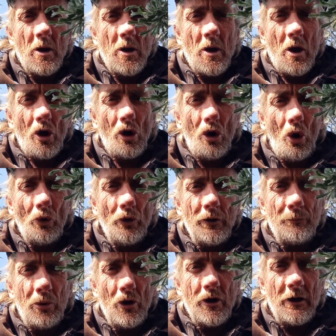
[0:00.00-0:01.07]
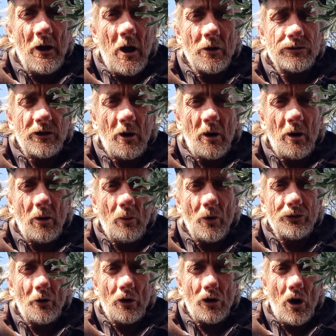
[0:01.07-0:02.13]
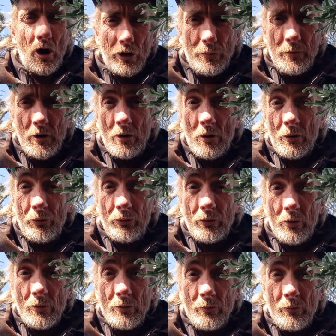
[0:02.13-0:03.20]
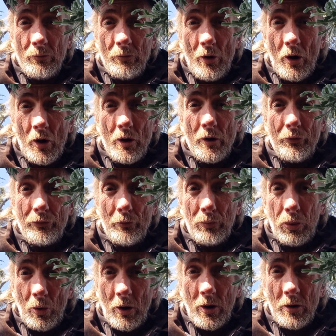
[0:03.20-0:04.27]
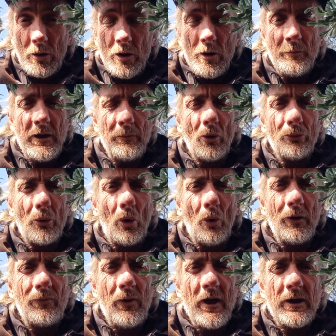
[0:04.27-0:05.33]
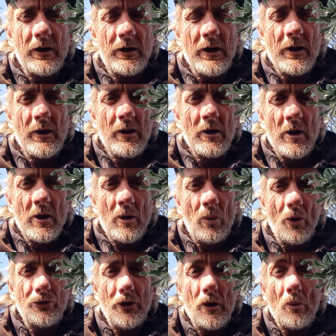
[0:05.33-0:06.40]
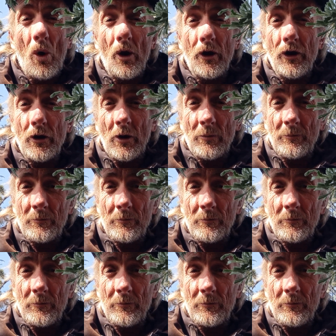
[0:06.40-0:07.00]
are only putting out there what their contributors are going to support. People's only taking in what they want to hear.